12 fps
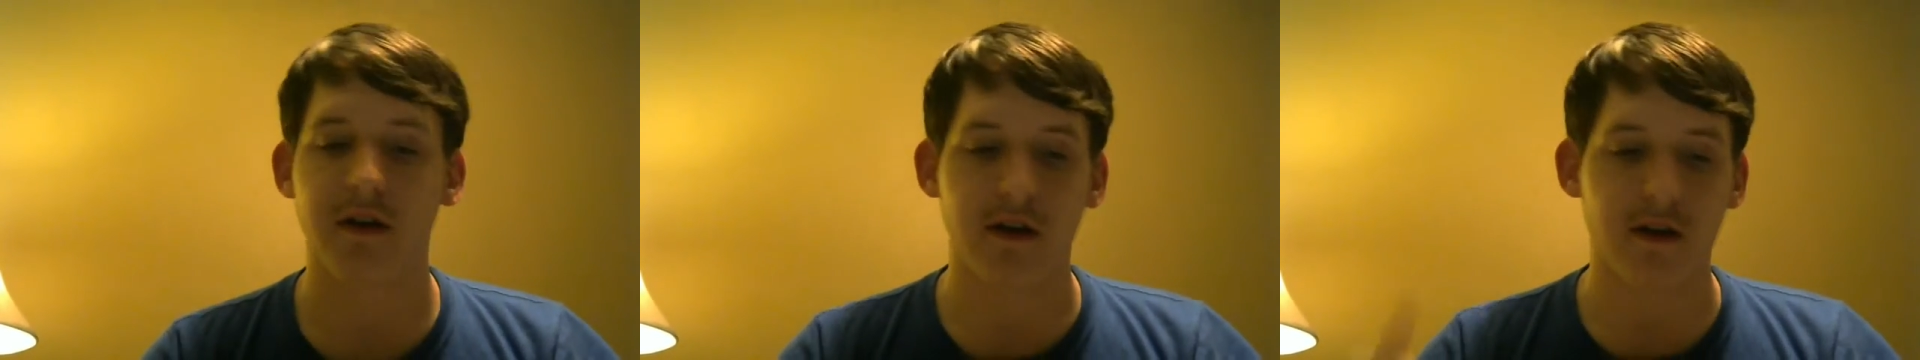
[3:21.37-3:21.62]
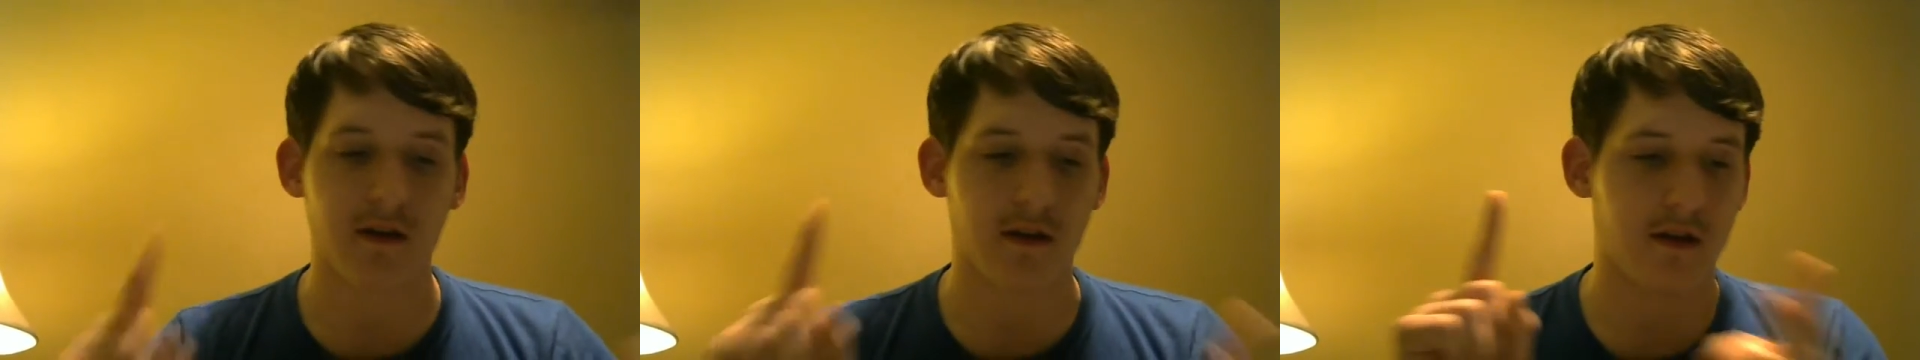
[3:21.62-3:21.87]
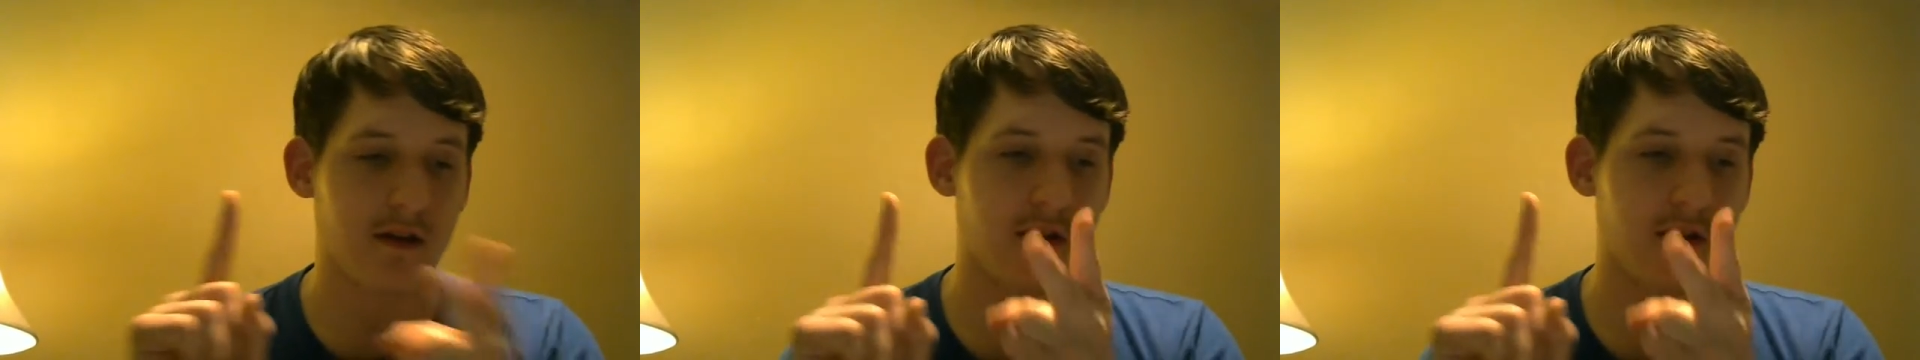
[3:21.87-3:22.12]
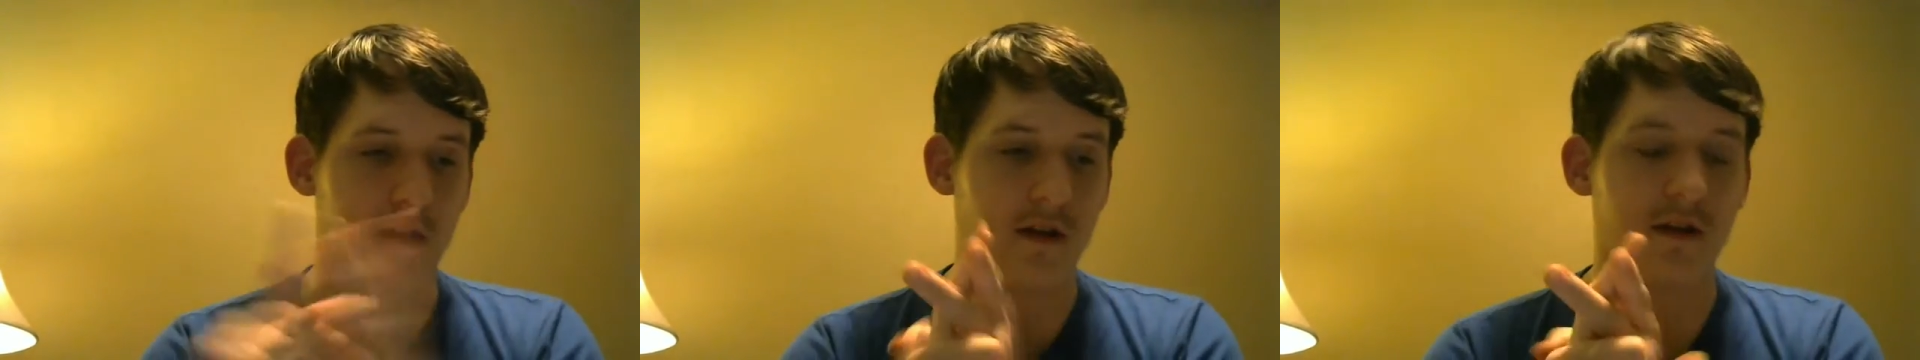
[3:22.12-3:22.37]
The
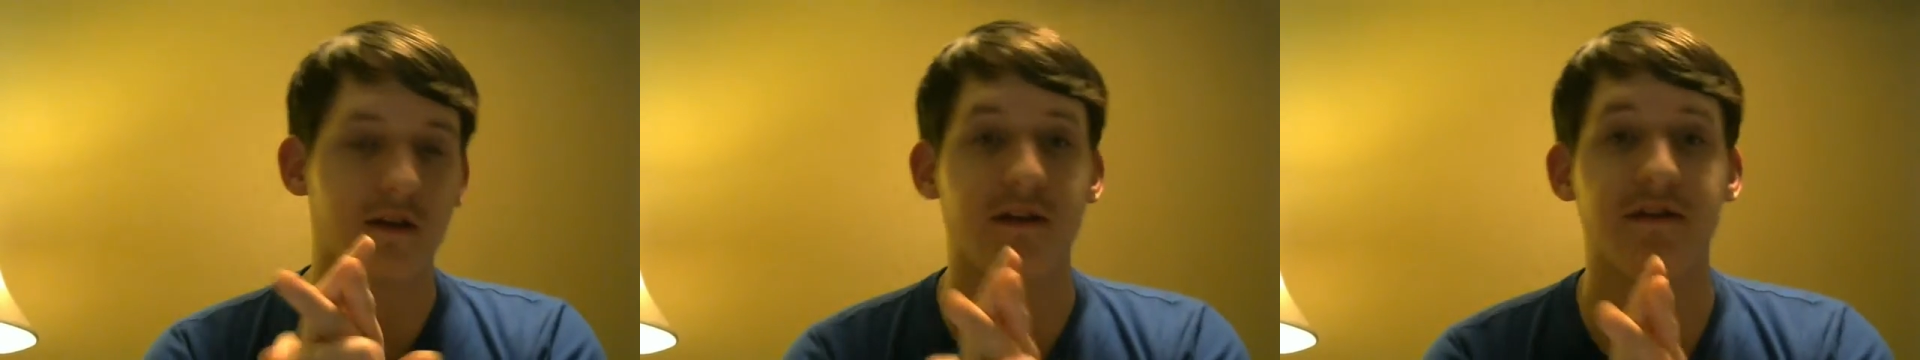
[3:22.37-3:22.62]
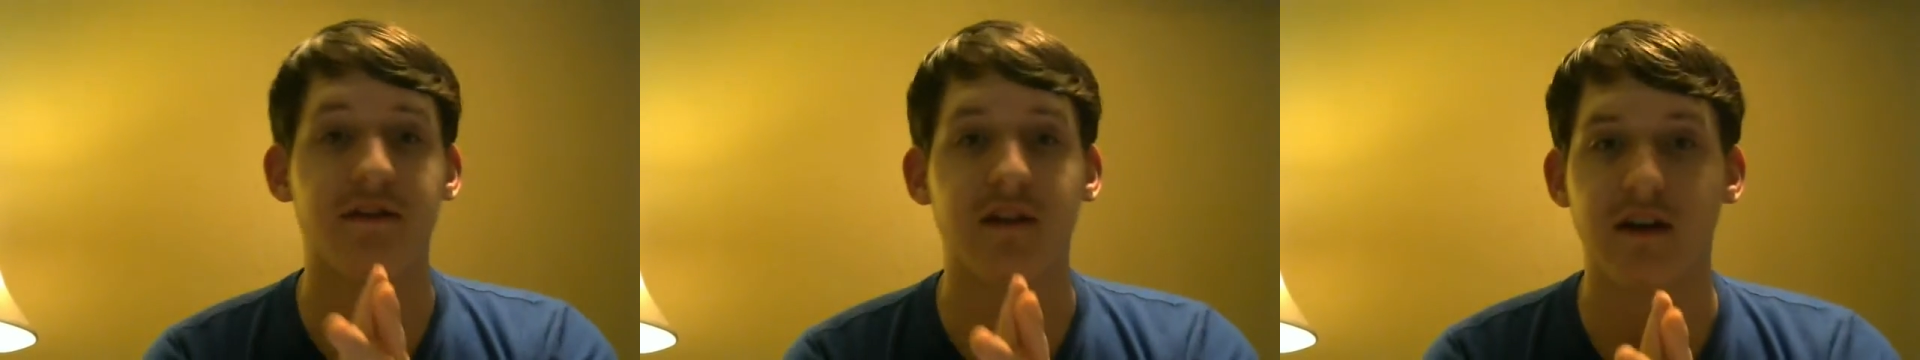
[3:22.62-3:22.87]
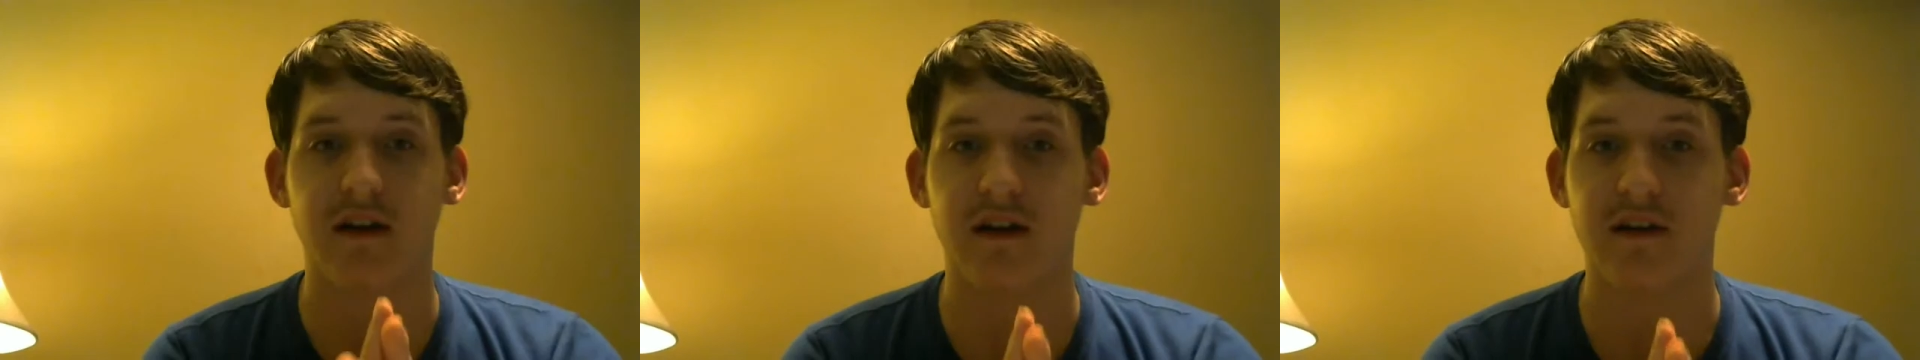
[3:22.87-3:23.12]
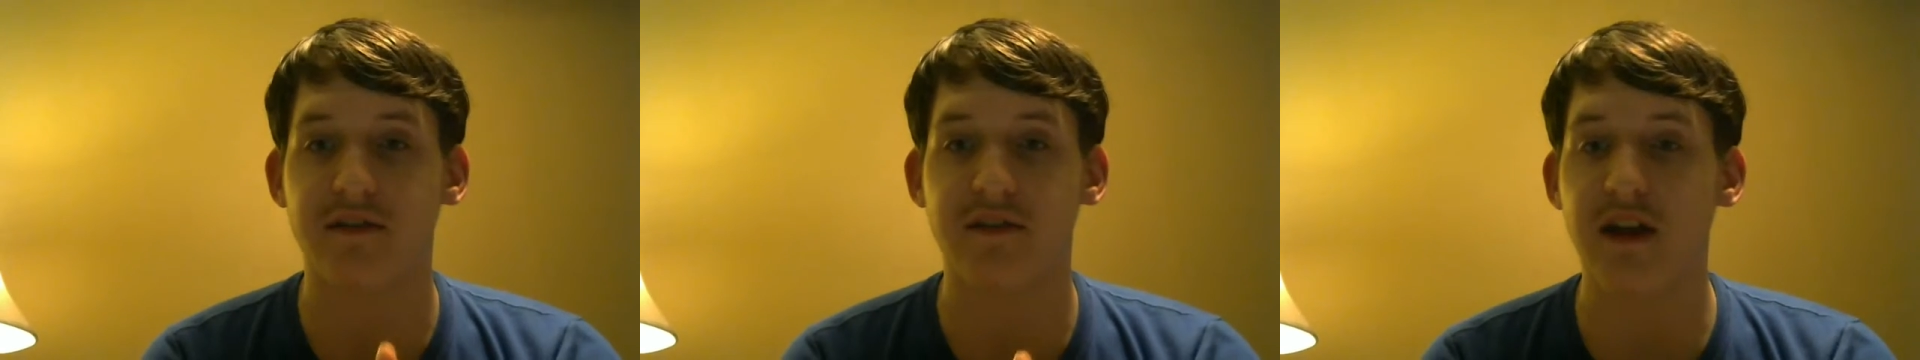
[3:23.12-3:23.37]
the uh,
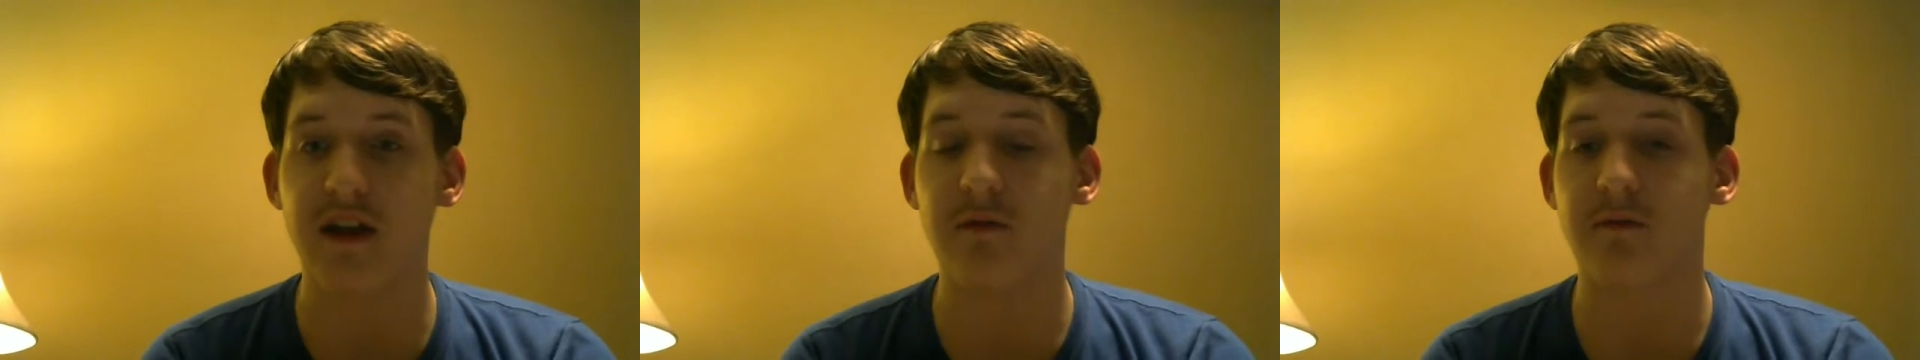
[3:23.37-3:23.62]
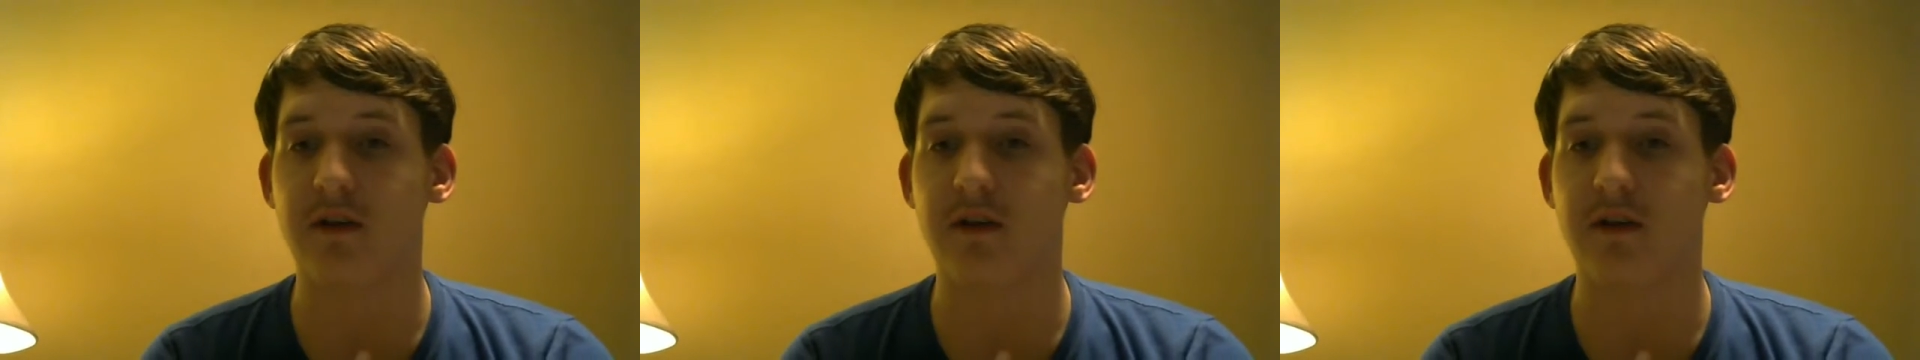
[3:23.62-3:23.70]
scene,